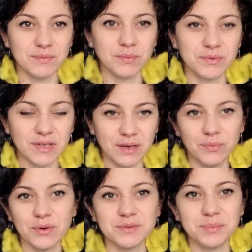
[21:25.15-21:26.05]
they
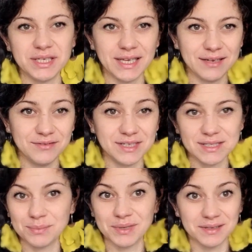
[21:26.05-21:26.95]
won't be that
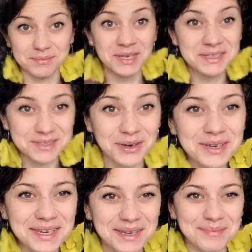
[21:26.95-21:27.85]
visible.
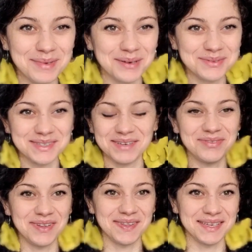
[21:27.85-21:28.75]
Talking about
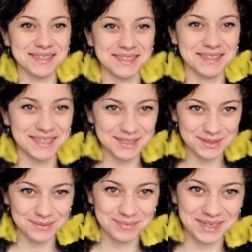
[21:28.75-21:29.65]
everything needs
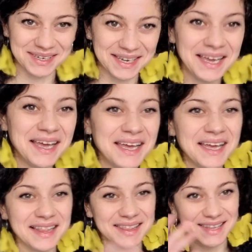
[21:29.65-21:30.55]
to be
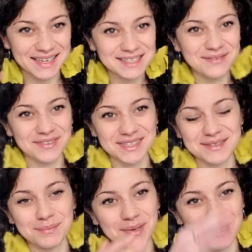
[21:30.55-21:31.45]
less
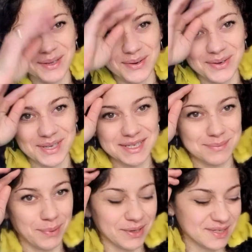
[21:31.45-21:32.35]
visible
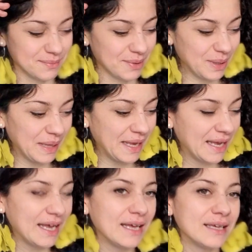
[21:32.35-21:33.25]
as possible.
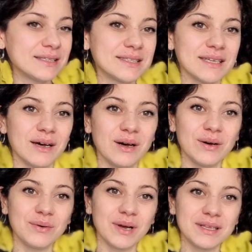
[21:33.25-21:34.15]

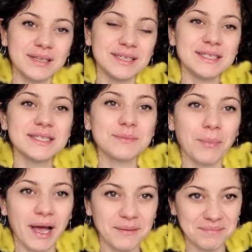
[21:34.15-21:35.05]
So this is
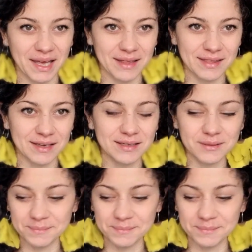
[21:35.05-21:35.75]
my method,